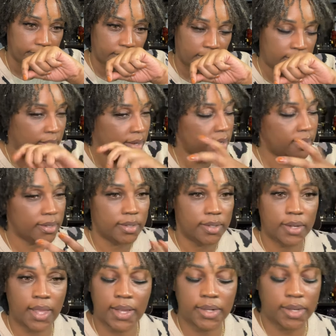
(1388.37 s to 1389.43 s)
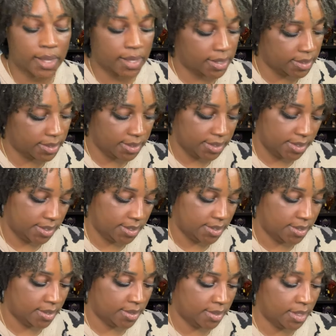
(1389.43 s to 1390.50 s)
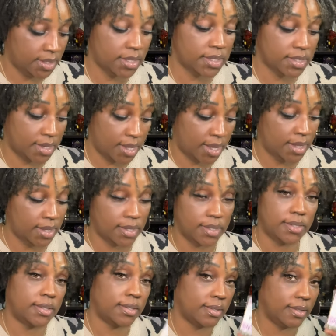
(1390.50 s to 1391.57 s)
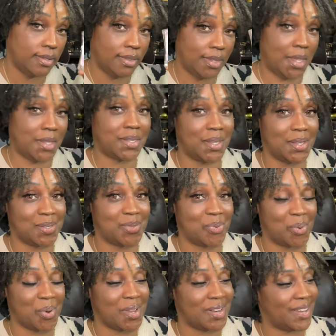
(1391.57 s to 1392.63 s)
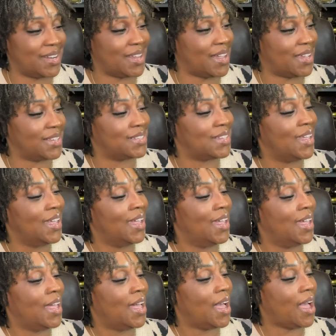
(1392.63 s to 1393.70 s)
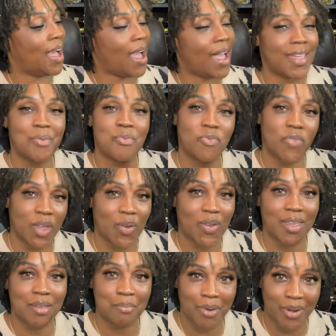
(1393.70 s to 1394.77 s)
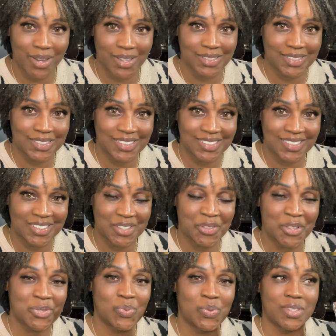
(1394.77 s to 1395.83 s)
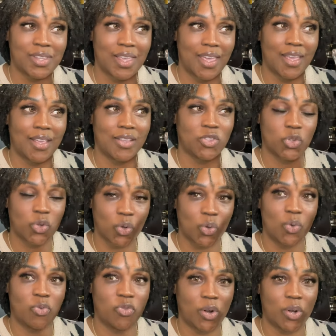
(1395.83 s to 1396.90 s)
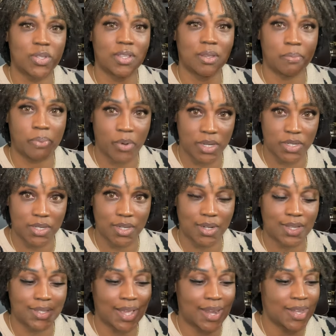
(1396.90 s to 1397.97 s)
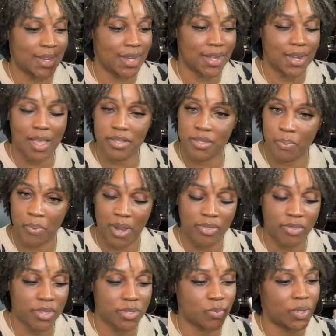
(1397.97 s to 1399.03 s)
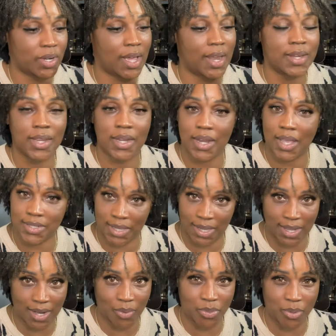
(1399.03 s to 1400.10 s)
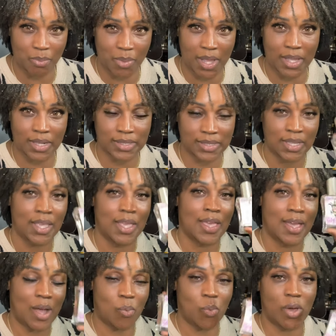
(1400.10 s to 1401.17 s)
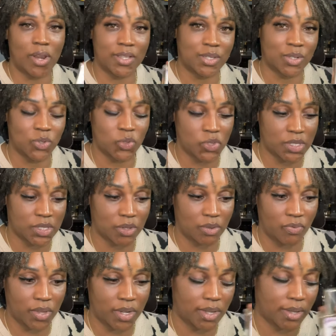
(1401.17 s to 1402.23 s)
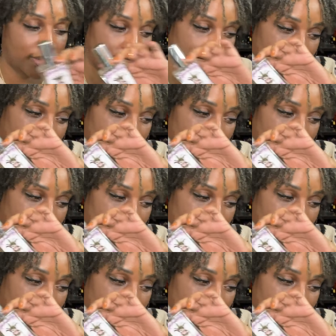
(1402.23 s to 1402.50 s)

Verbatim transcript: Yeah, like this is nice. This is really nice. I am very impressed. So this was a true first impression because I did not spray this one. I did not take it out the box. I wanted to do this on video.